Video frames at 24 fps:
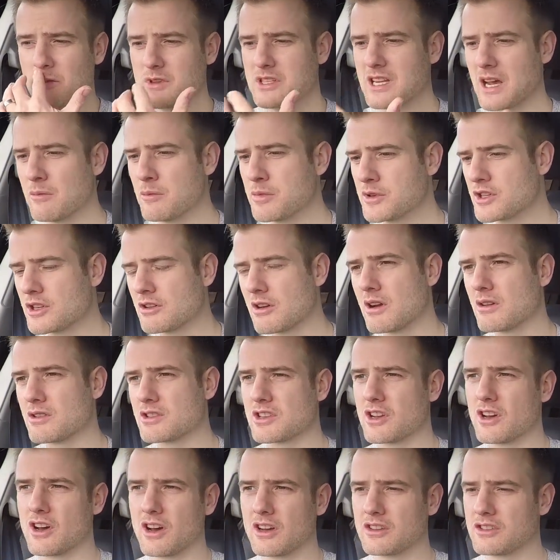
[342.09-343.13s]
temperature
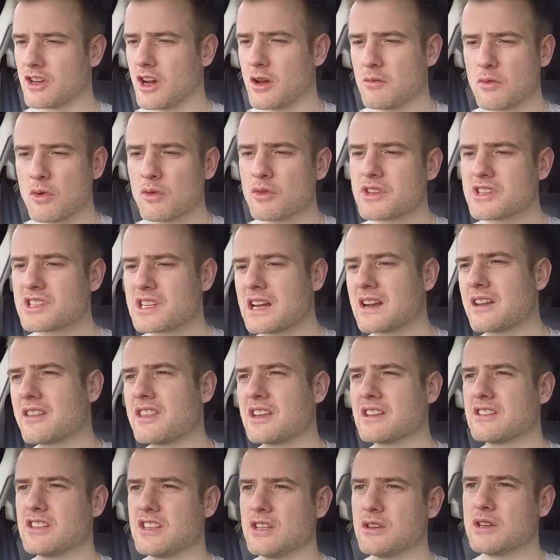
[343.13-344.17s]
outside, time, all the standard
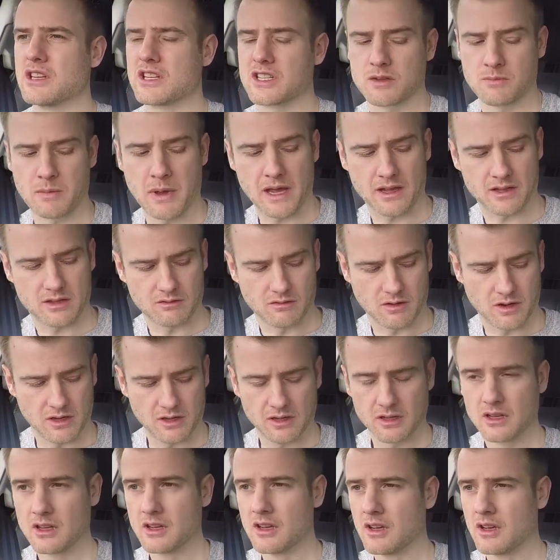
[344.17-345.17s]
things that you'd expect, right,